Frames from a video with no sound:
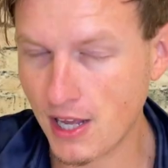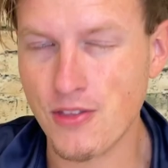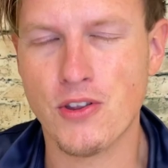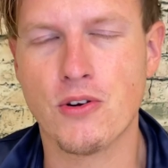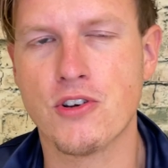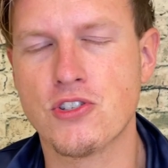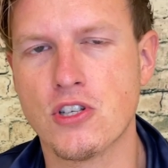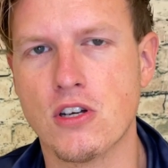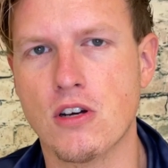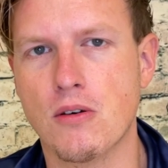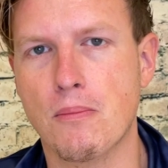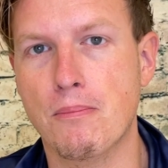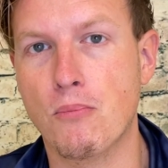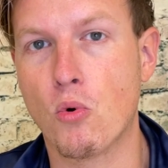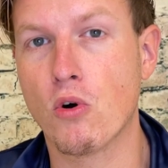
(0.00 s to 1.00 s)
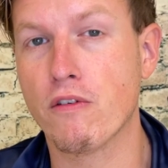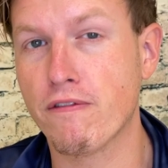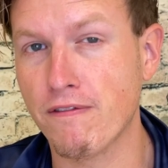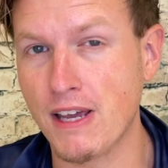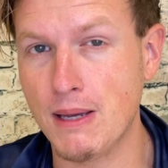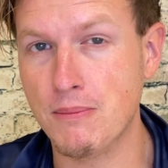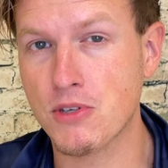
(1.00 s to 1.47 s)
And there is a more
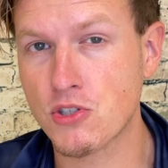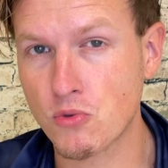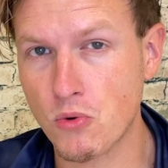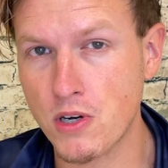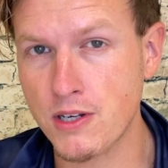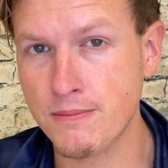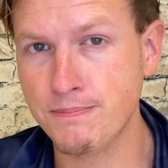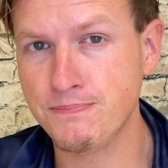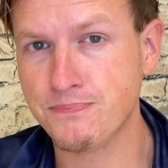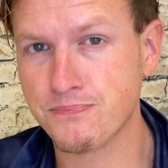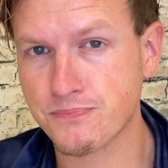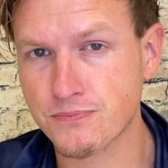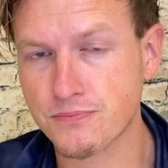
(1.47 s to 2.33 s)
famous one.